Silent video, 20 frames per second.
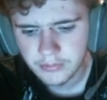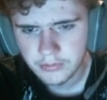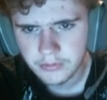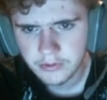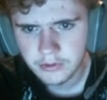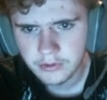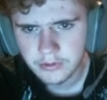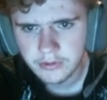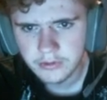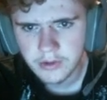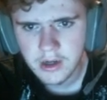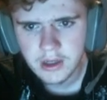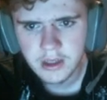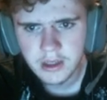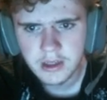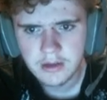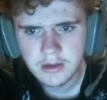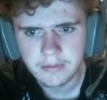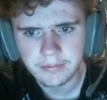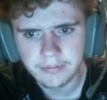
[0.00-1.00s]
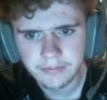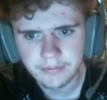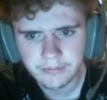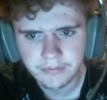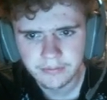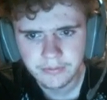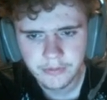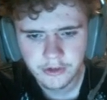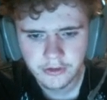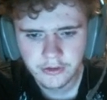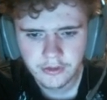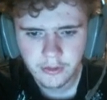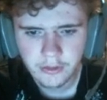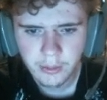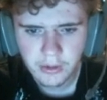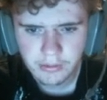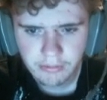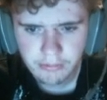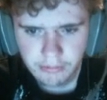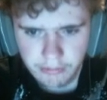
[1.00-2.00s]
Fuck him.
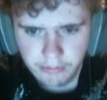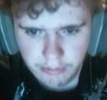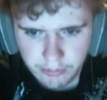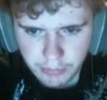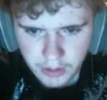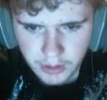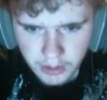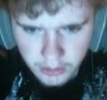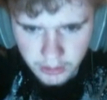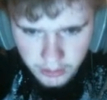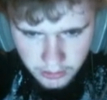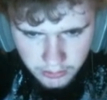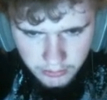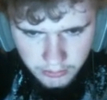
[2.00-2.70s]
Stupid bitch.